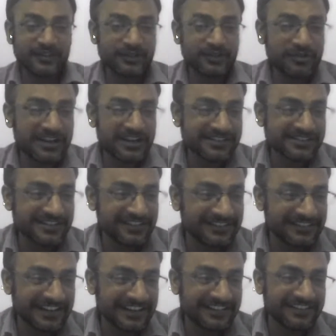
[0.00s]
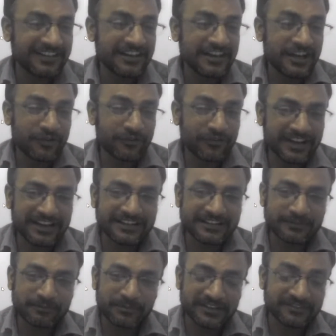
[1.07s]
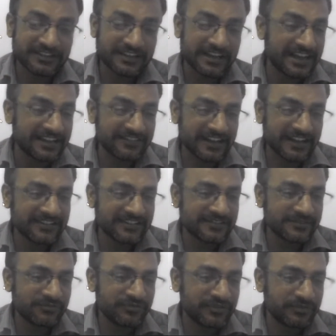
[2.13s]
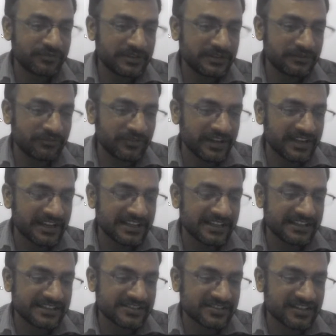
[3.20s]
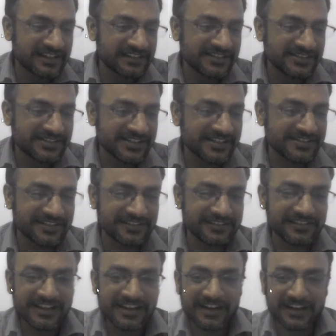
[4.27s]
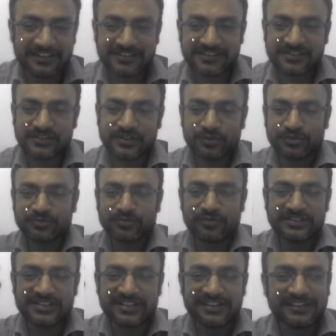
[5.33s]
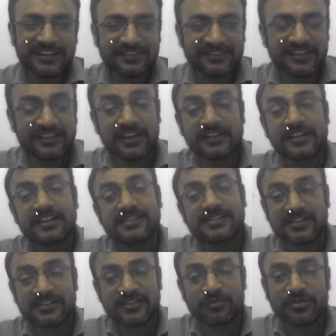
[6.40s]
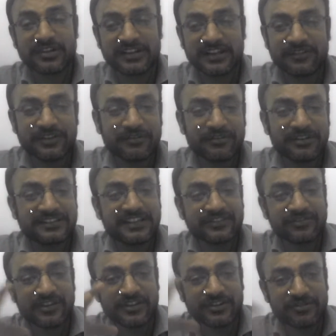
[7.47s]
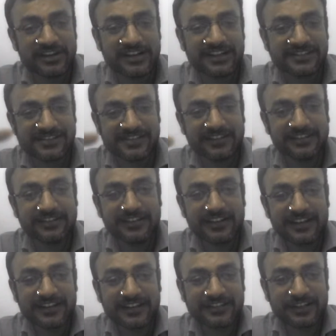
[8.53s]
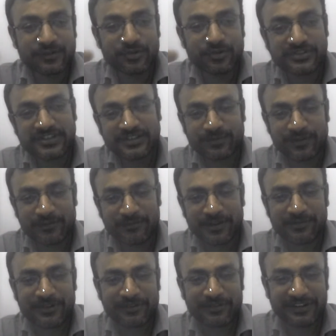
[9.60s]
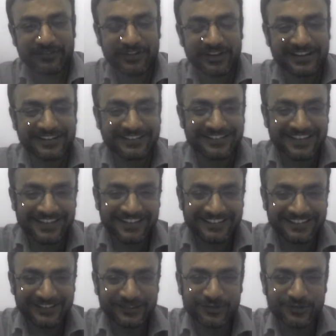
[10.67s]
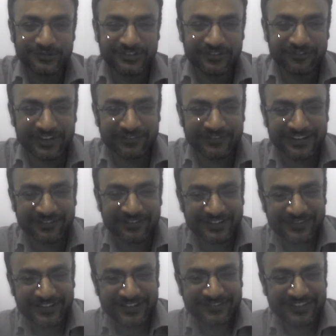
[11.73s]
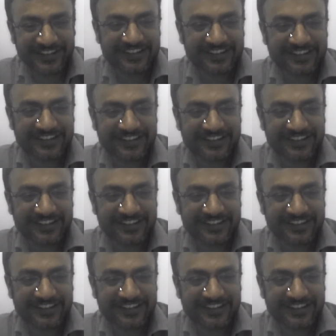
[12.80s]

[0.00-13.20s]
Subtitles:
you are asking like where means when I start this session, I just use one sentence. The data structure work everywhere. That's why you are asking the questions from everywhere. Where it is used in web development? Where